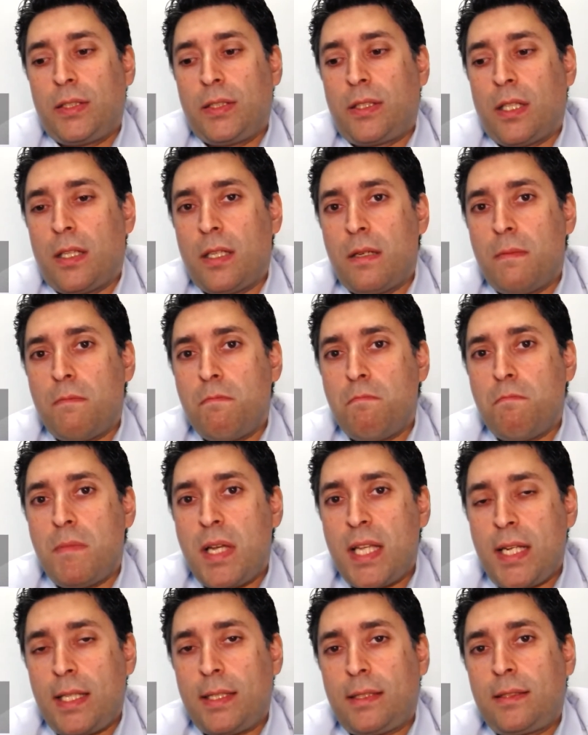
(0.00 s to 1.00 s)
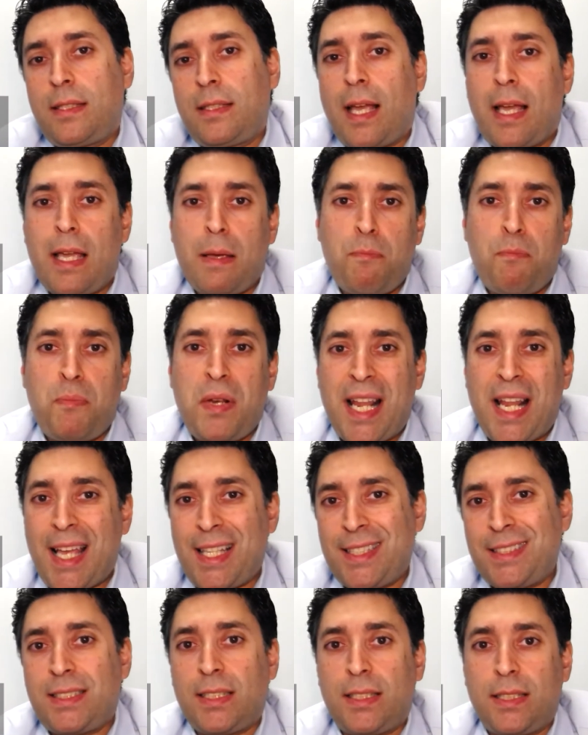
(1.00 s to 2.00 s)
the minute they
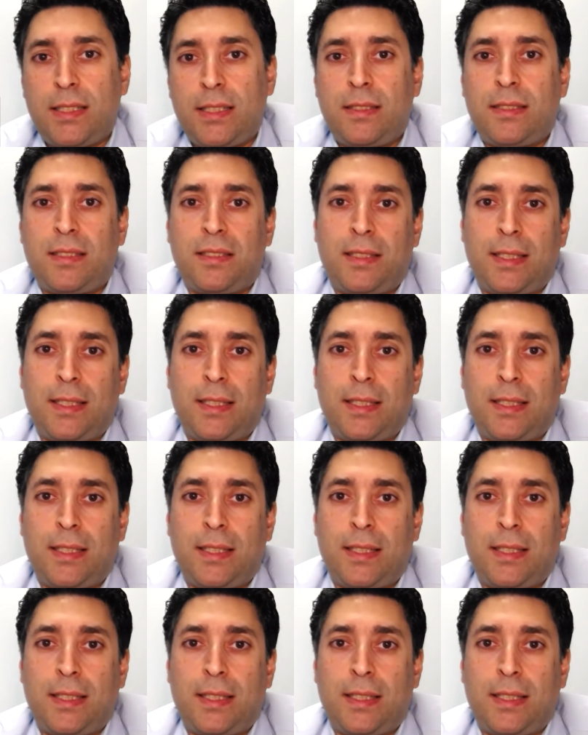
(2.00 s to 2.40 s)
planted